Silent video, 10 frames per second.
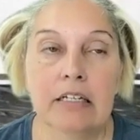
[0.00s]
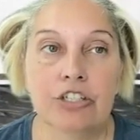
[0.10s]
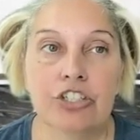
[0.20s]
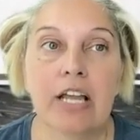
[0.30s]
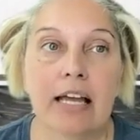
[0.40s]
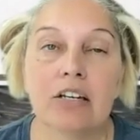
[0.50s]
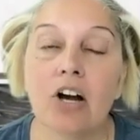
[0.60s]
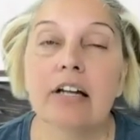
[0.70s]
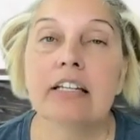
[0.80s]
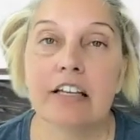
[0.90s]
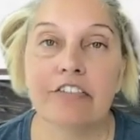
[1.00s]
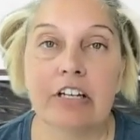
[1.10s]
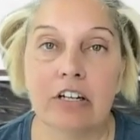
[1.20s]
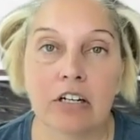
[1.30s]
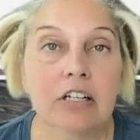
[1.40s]
she had not
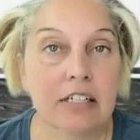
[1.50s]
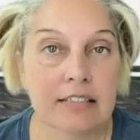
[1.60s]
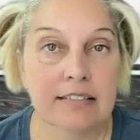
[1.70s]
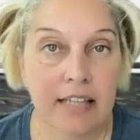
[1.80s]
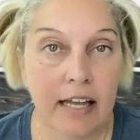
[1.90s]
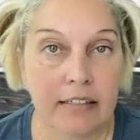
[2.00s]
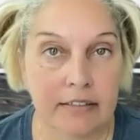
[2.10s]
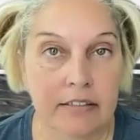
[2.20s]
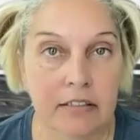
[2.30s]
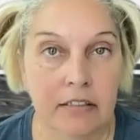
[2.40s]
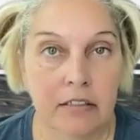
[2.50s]
given her consent